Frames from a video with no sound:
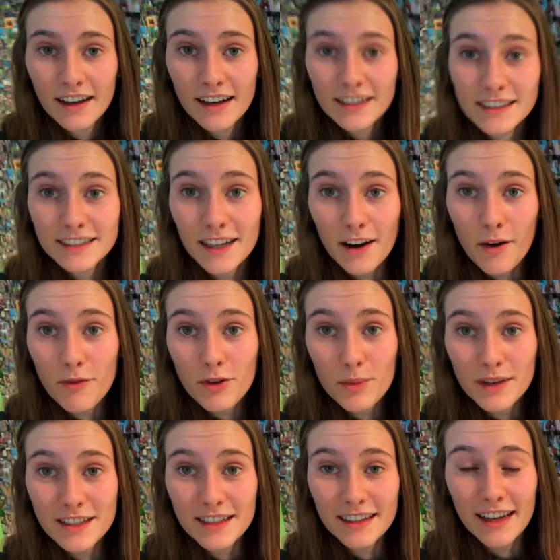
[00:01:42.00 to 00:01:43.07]
set up for
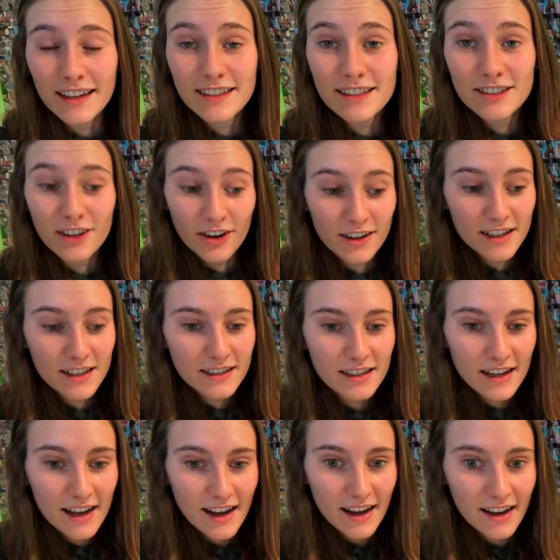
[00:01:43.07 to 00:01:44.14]
me to get started
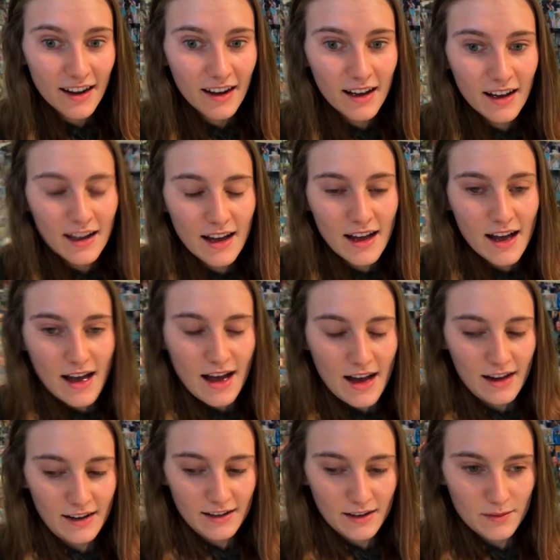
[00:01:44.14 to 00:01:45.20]
today.
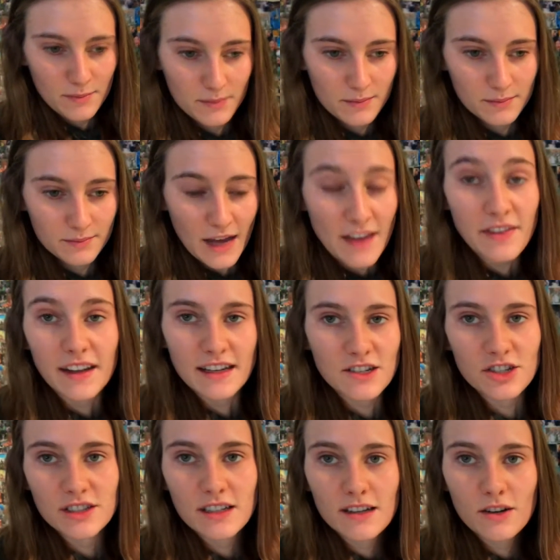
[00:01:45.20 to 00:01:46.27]
And then I
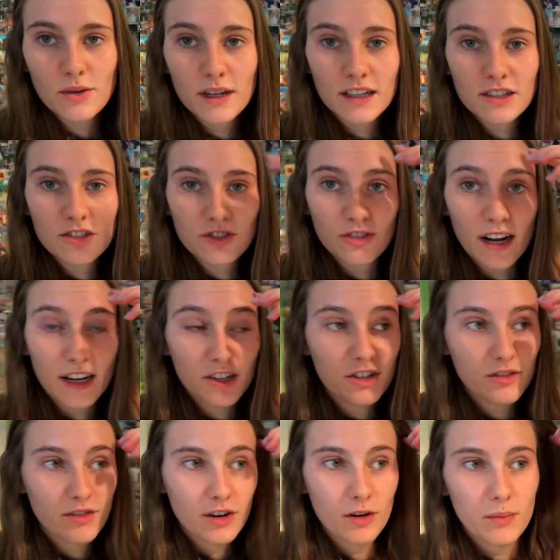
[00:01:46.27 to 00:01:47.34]
just did a quick stretch
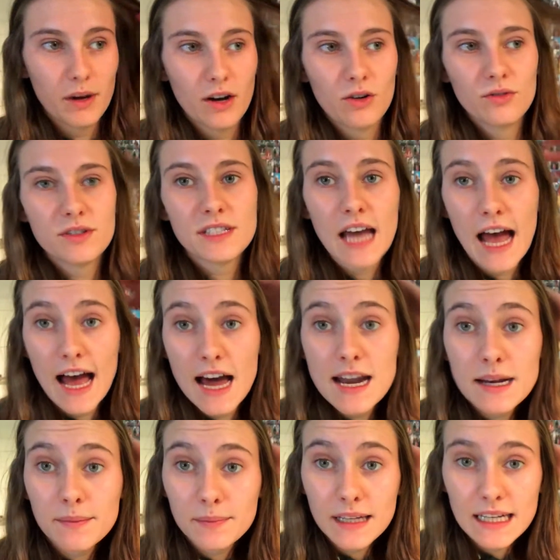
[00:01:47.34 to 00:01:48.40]
for about
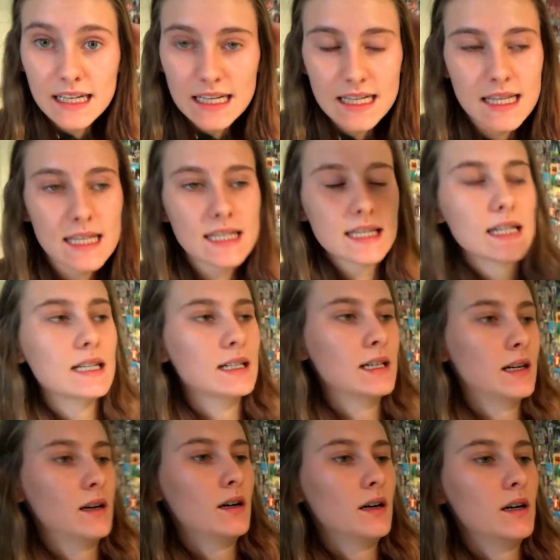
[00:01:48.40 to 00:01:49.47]
10 minutes.
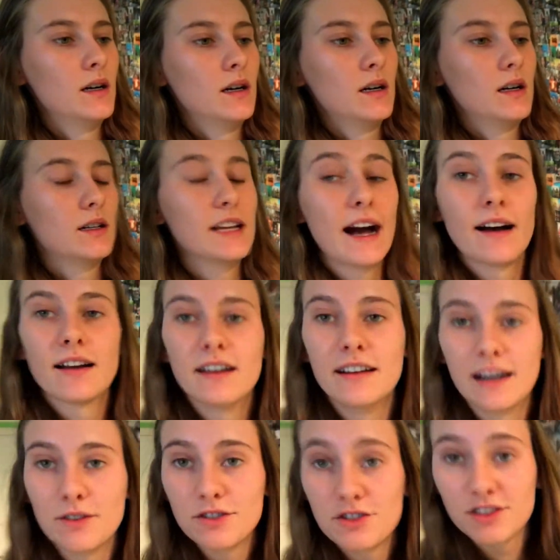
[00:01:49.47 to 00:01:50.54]
Yeah, and
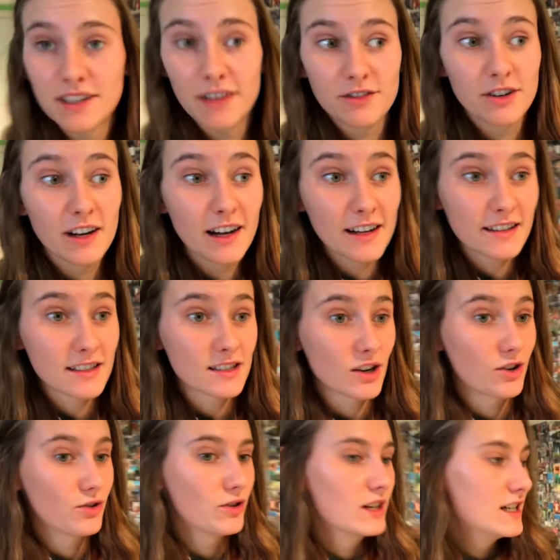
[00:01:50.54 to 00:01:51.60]
now it's just after 9,
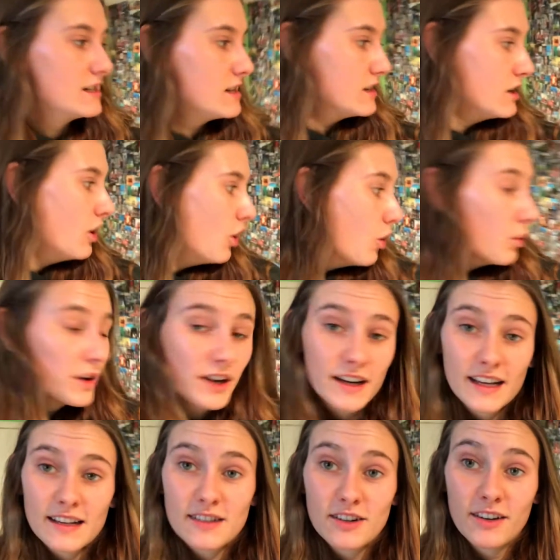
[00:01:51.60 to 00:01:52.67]
so we gotta
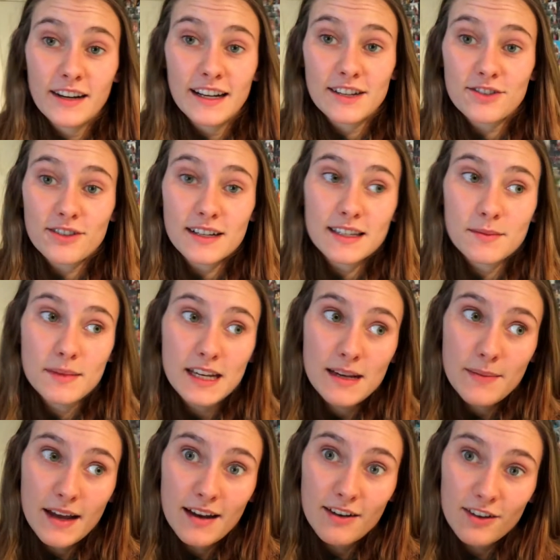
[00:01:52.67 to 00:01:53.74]
get started answering some
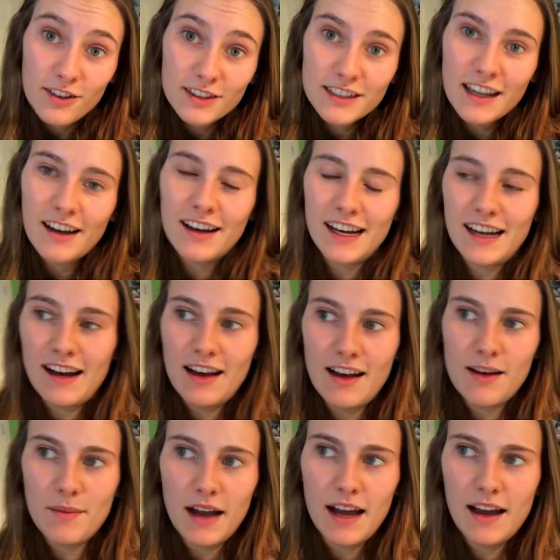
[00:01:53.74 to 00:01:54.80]
emails.
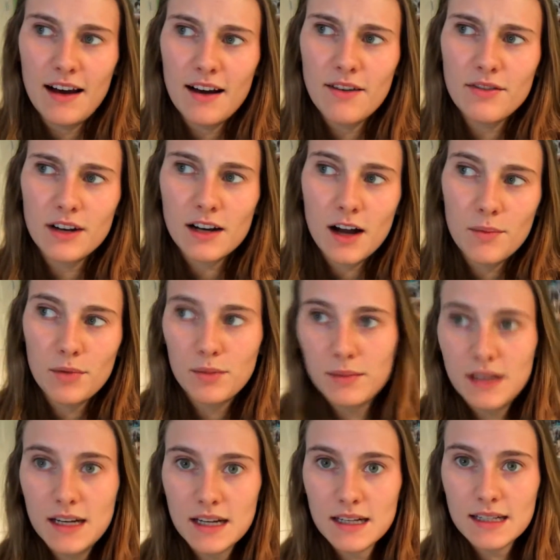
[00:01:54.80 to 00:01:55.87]
I have a couple
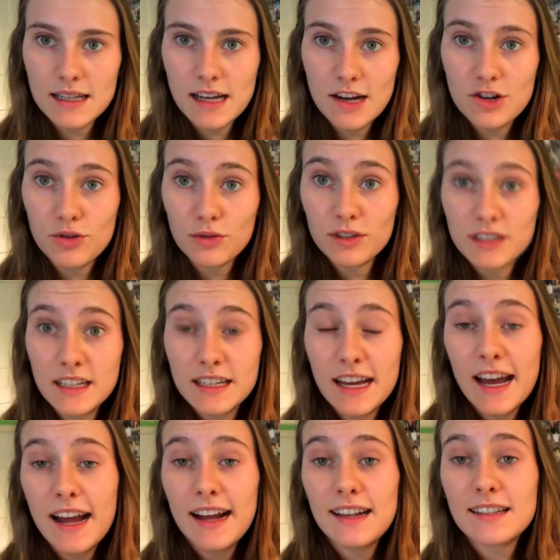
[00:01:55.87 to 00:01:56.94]
meetings scheduled
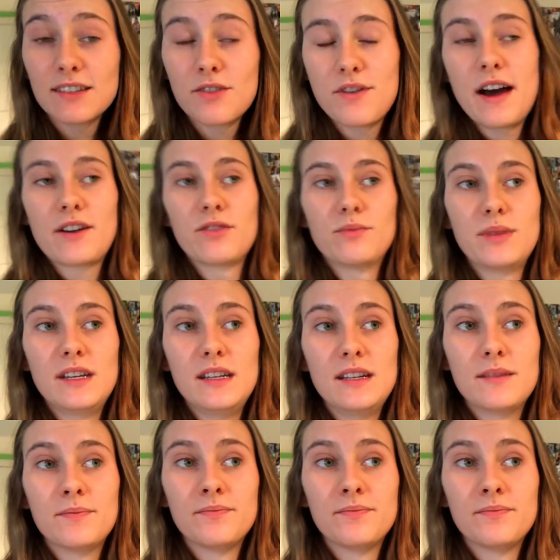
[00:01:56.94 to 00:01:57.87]
today, so that'll be